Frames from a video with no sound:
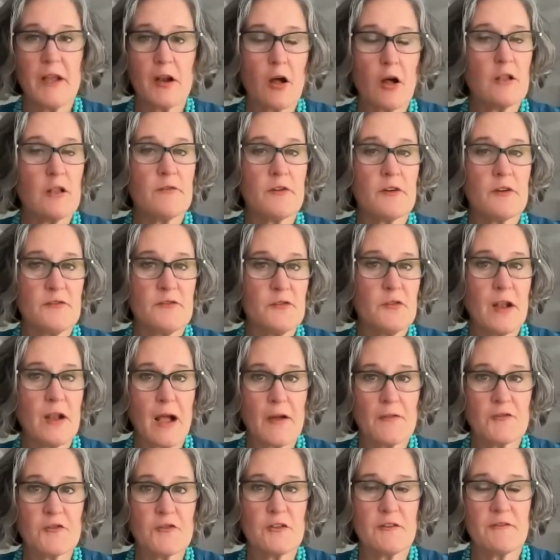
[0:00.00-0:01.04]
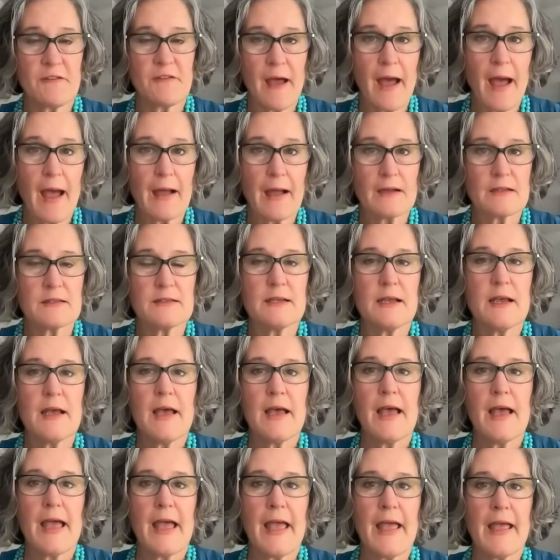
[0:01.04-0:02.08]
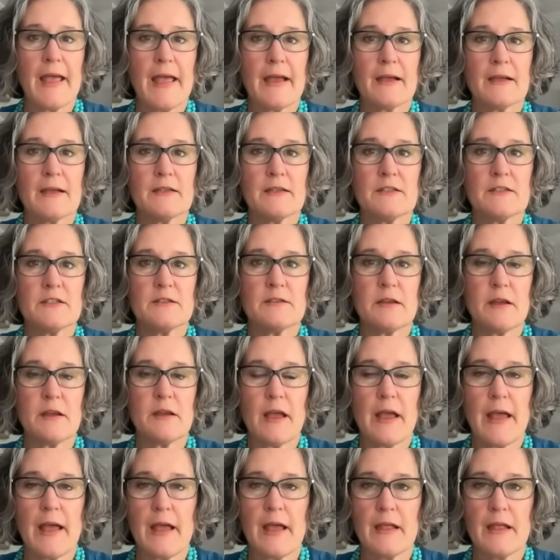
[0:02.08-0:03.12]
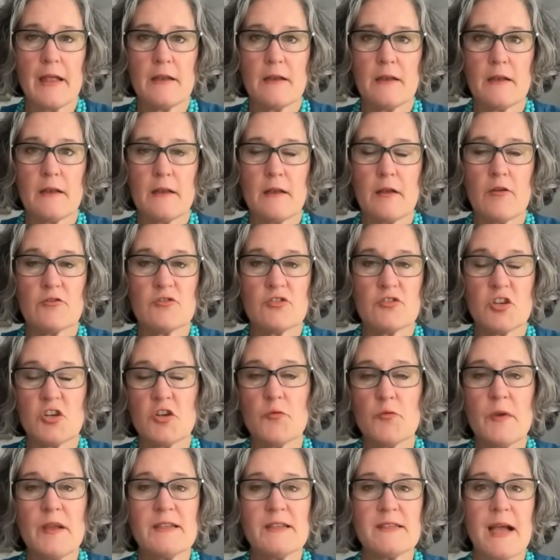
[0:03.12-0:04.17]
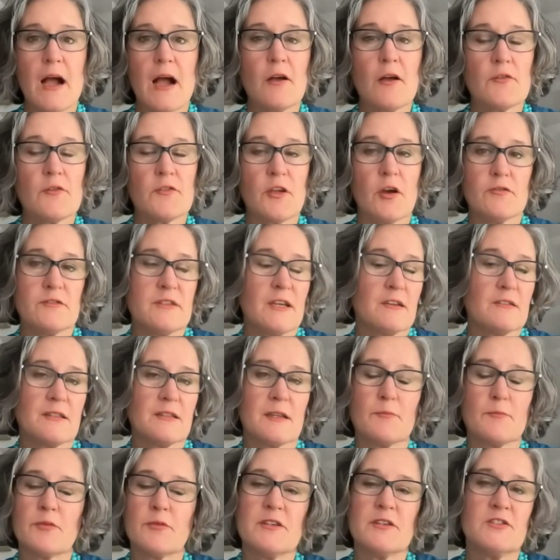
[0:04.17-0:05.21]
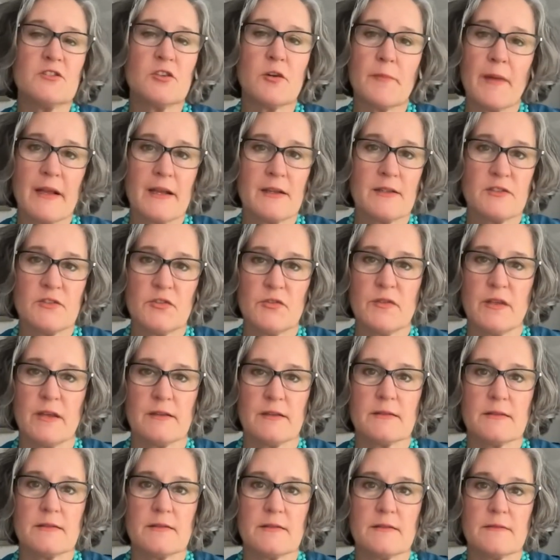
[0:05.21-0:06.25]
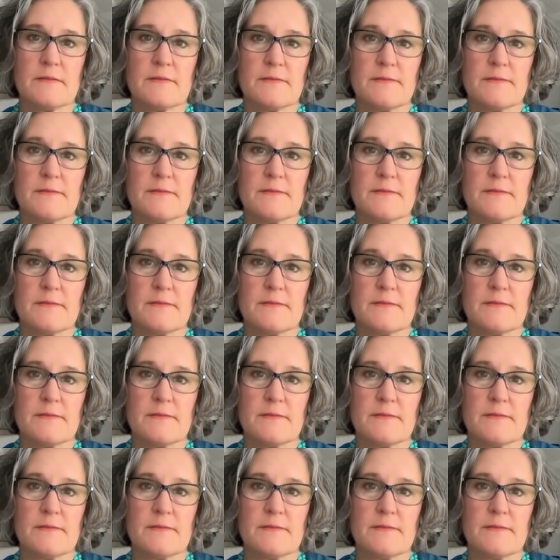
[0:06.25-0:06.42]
all of our food after the fact, and and two weeks out, the hotel's like, please don't make us do this.